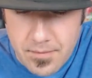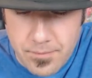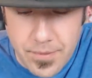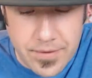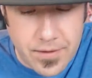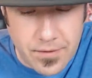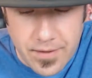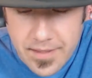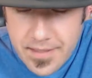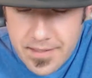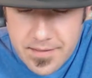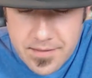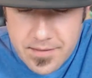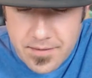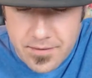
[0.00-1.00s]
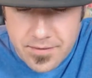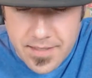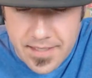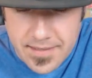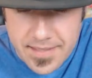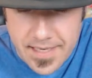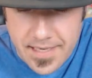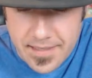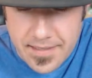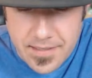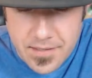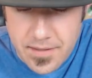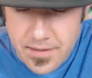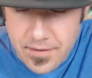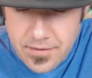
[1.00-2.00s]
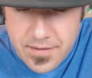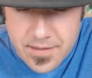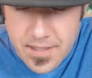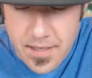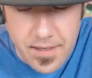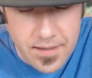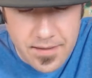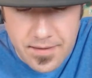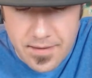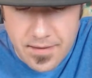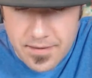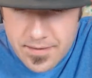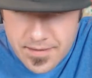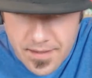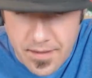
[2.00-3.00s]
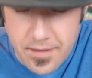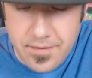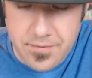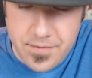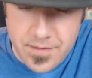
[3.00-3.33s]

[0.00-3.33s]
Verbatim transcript: but there is there's that dankness and there's a ton a ton of